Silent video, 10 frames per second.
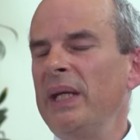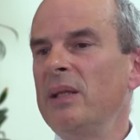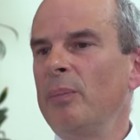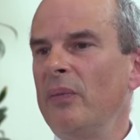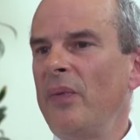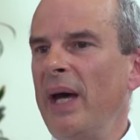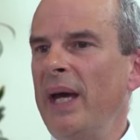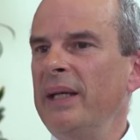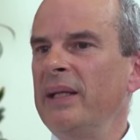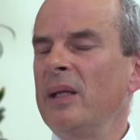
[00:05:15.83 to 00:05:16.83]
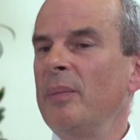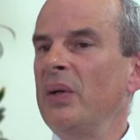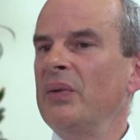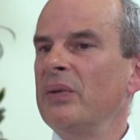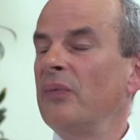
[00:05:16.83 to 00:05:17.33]
to provide in the
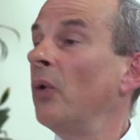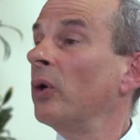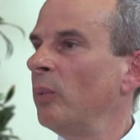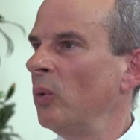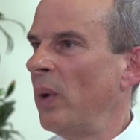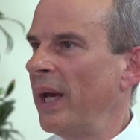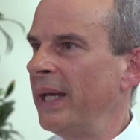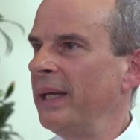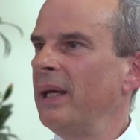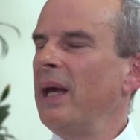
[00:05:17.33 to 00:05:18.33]
most affordable way